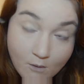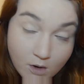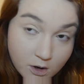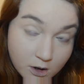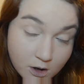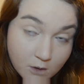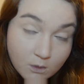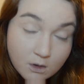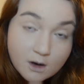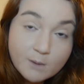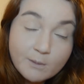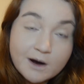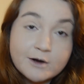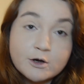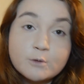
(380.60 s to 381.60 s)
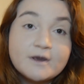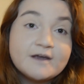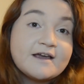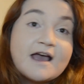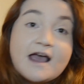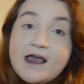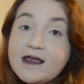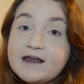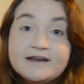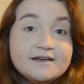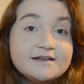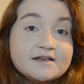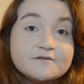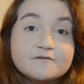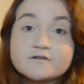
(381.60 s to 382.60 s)
You know what, it might not make any
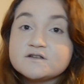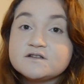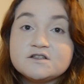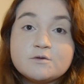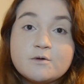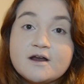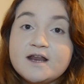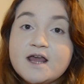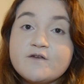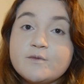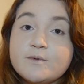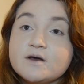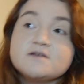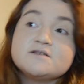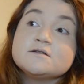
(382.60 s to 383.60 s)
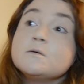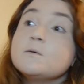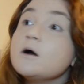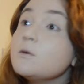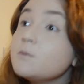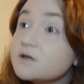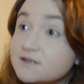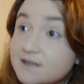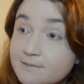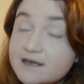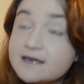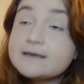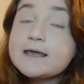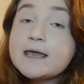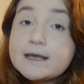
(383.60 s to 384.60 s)
difference to any other person in the world, but to
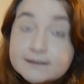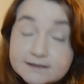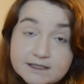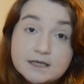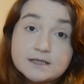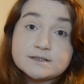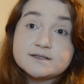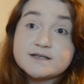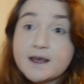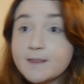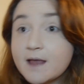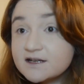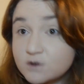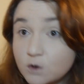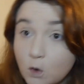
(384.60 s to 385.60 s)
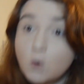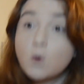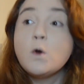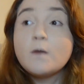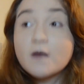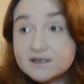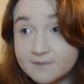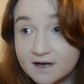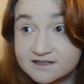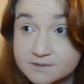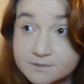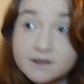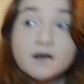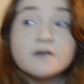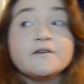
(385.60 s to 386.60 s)
me it does, and that's all that
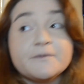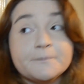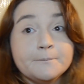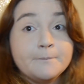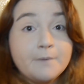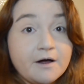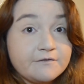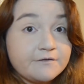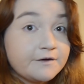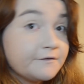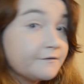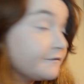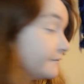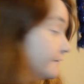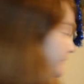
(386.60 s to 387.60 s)
matters because it's my face.